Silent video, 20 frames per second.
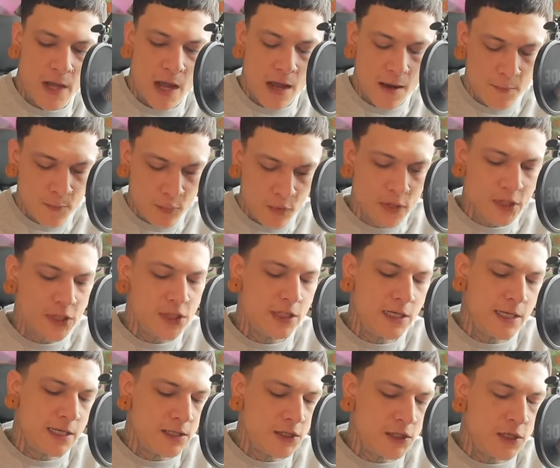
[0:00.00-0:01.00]
I
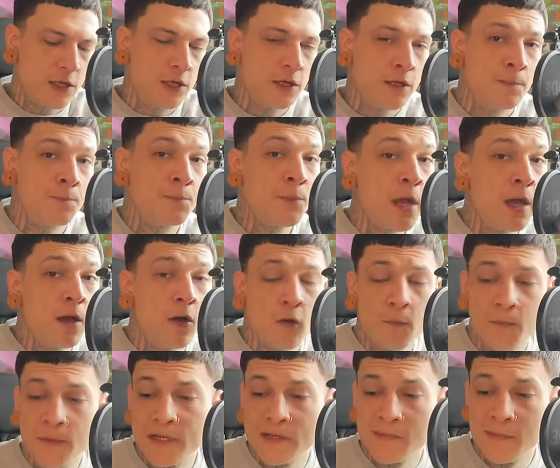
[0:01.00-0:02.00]
appreciate y'all.
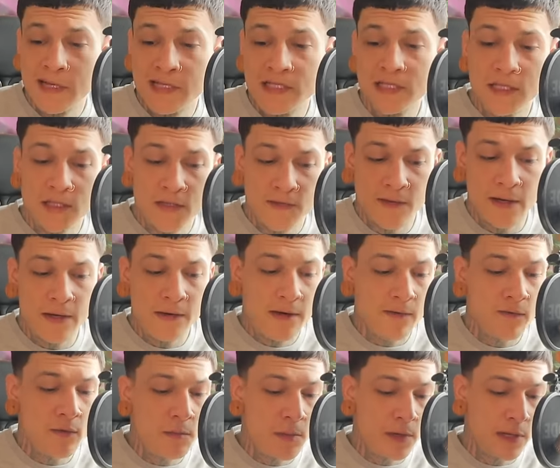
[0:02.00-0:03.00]
Hope this message found
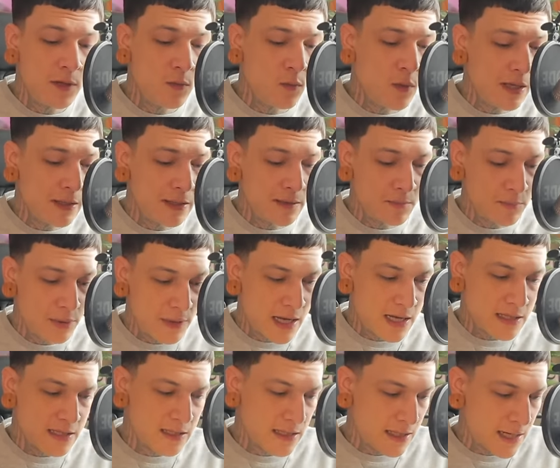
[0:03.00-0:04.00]
everybody well and
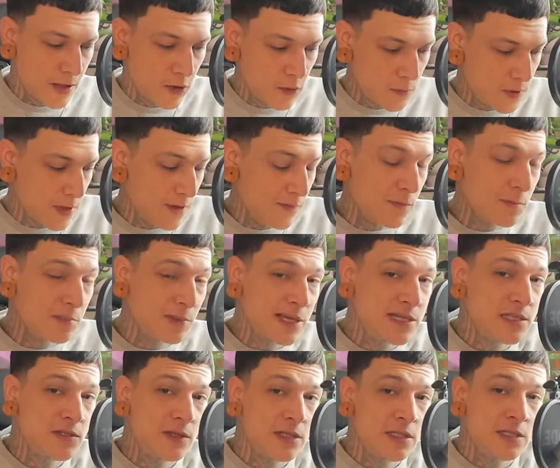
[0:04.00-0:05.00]
blessed. And I hope you have a
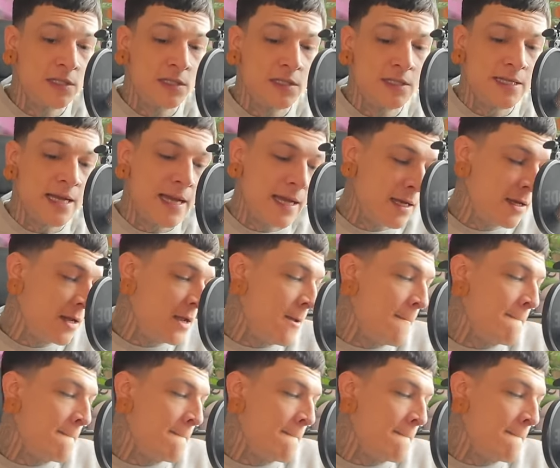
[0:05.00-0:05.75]
blessed rest of your day.